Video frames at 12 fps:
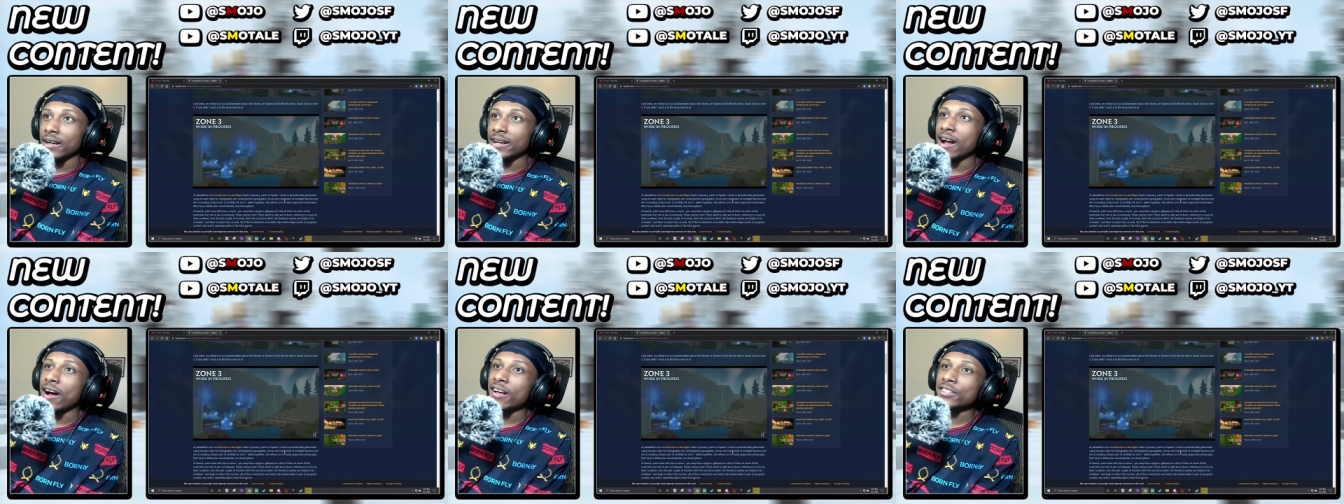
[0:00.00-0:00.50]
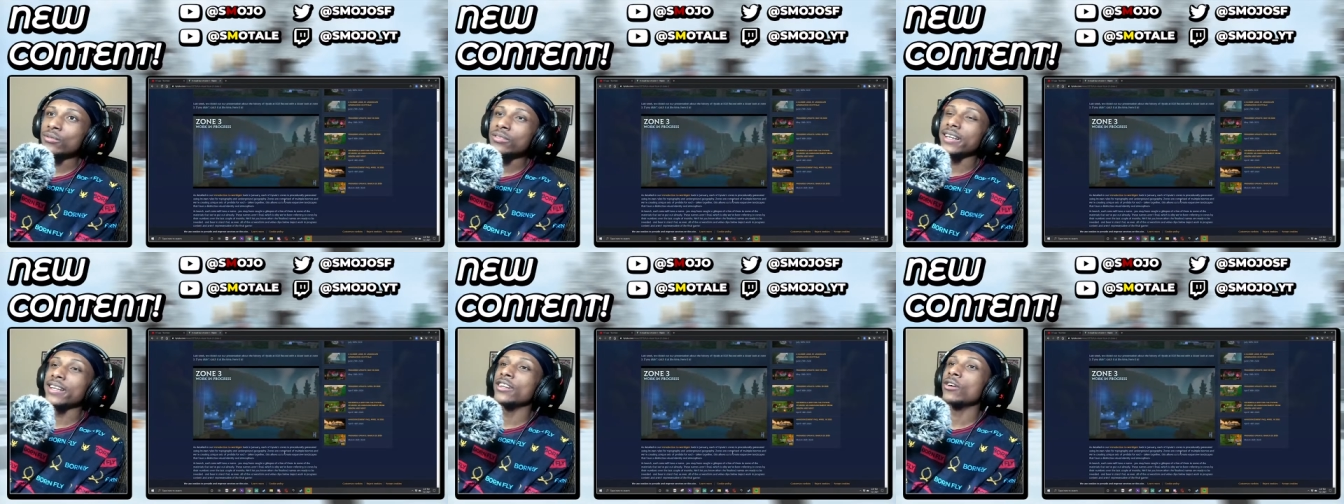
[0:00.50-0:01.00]
And I also
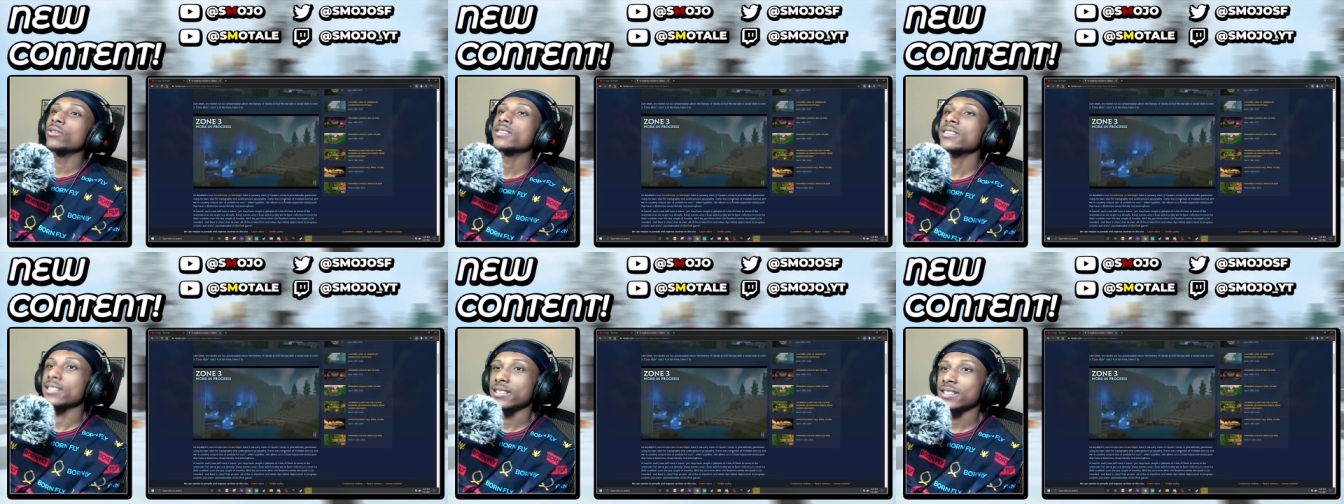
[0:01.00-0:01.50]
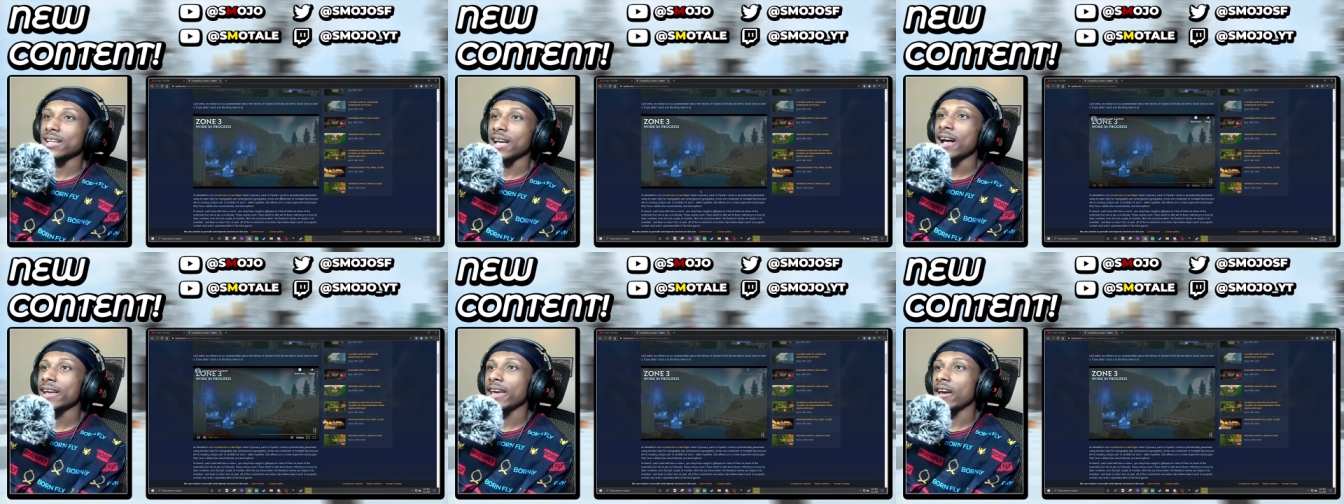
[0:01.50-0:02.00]
didn't notice the
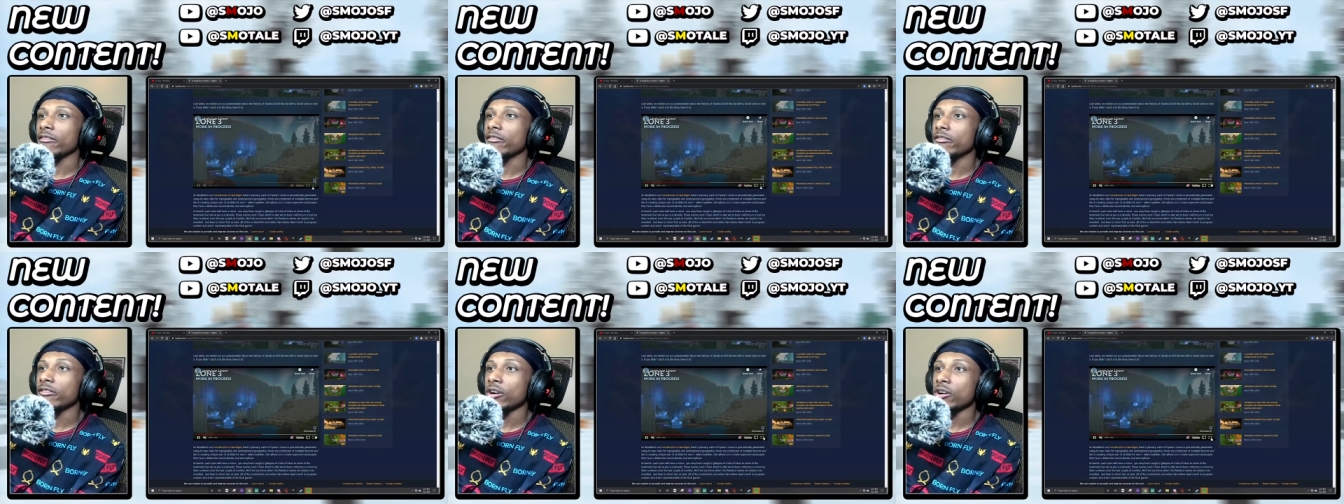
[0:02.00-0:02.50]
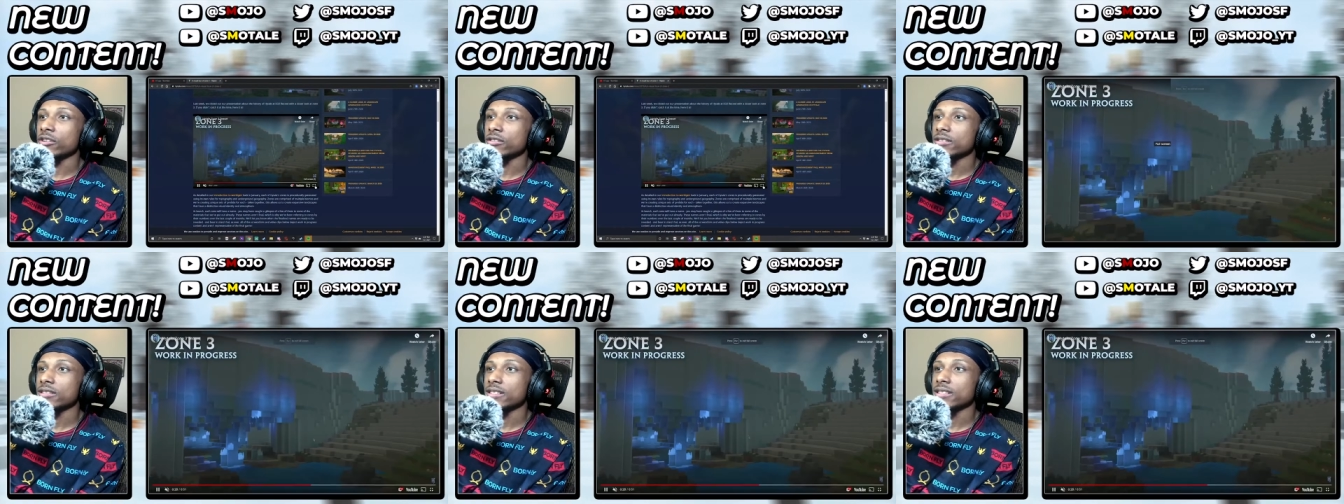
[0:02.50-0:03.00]
sky at
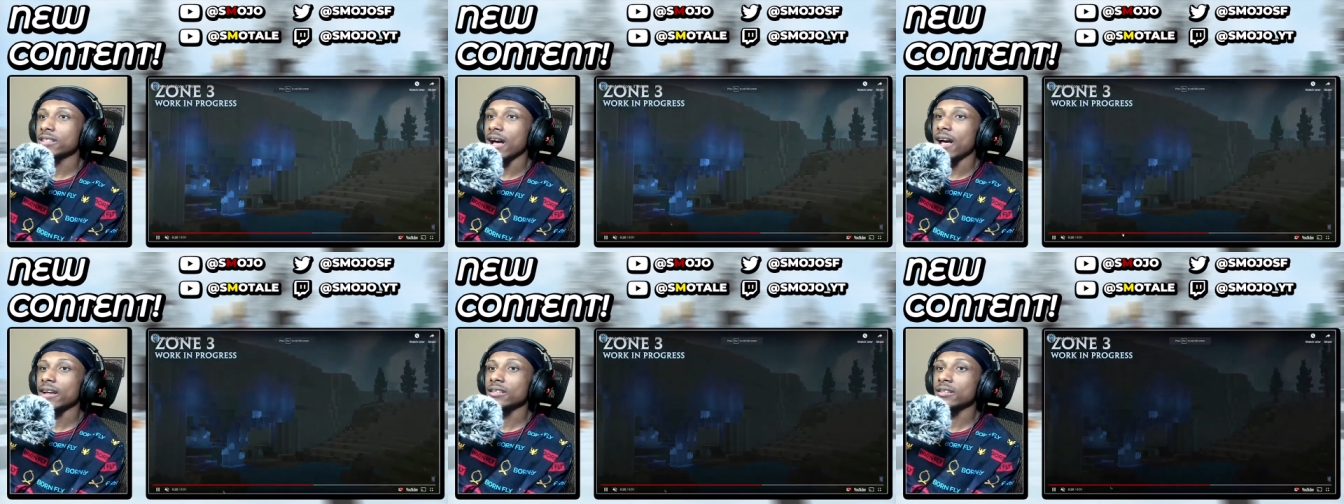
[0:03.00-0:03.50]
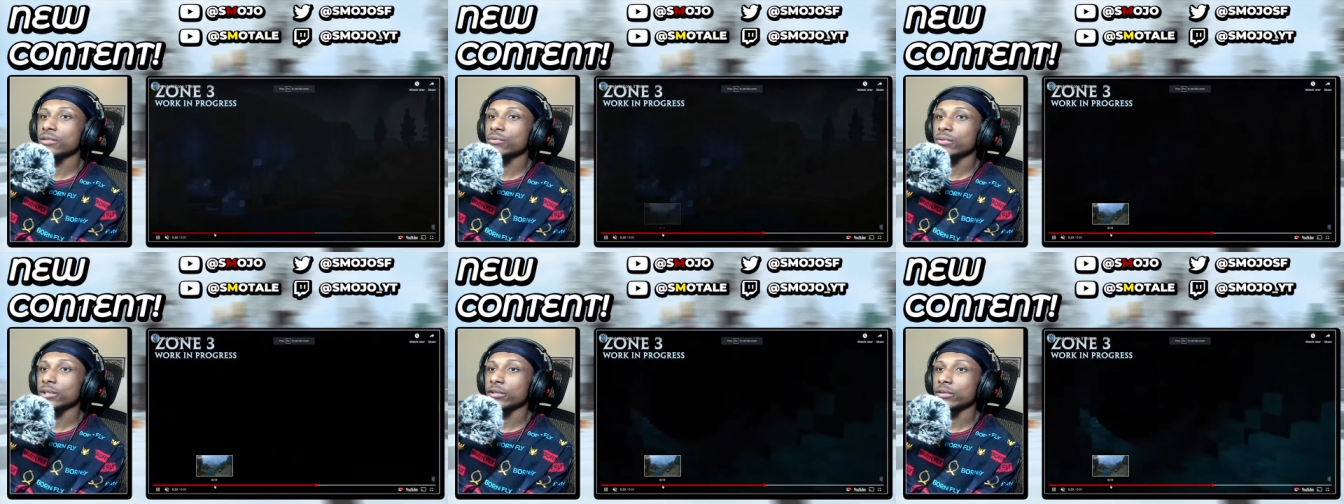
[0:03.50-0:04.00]
first. The sky looks
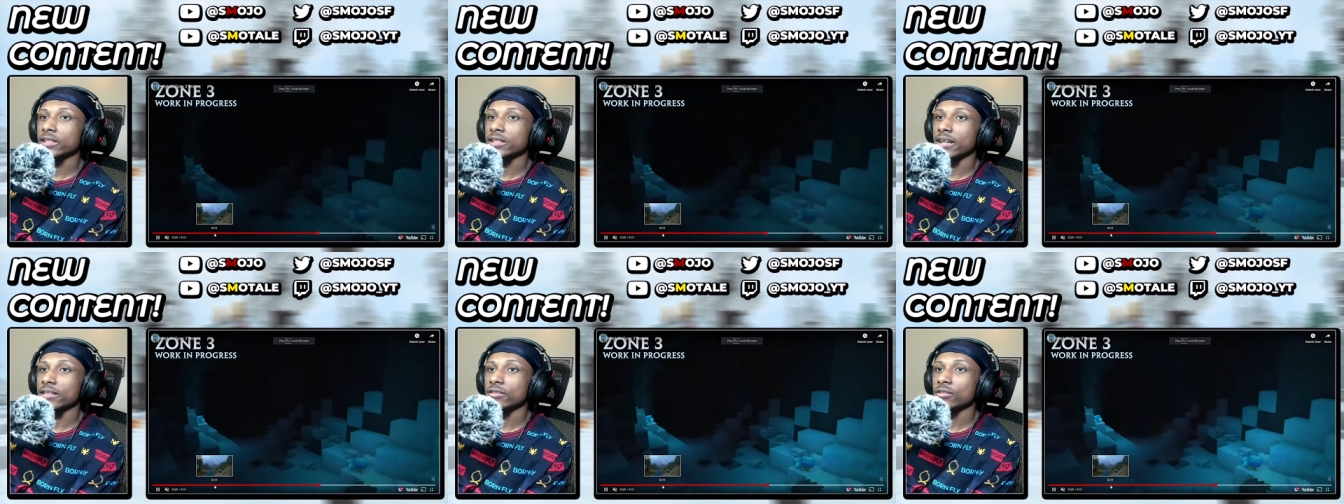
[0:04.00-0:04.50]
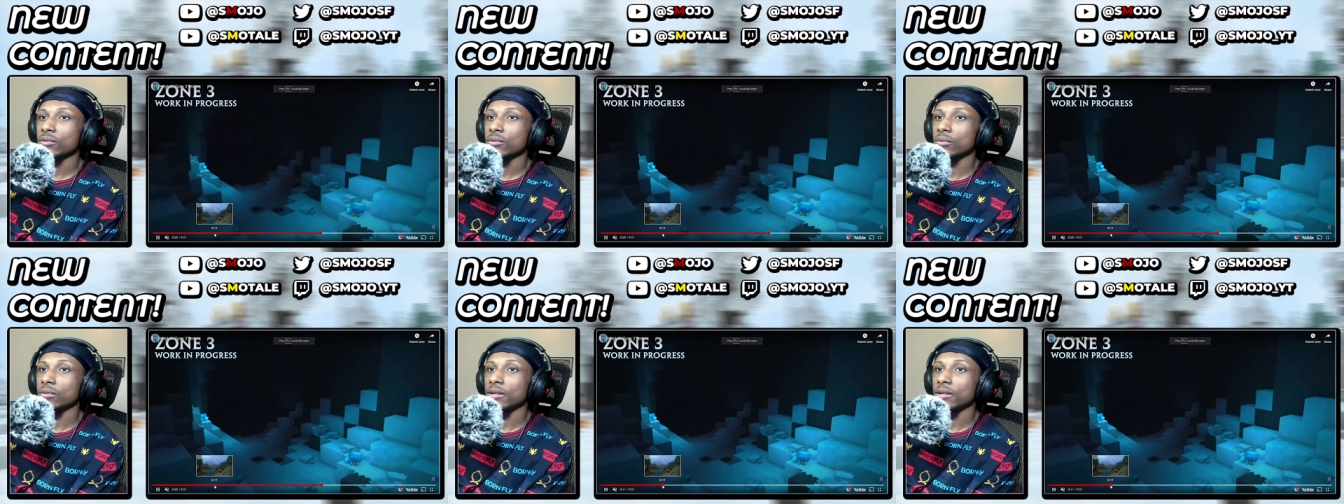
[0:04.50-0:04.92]
really, really nice too.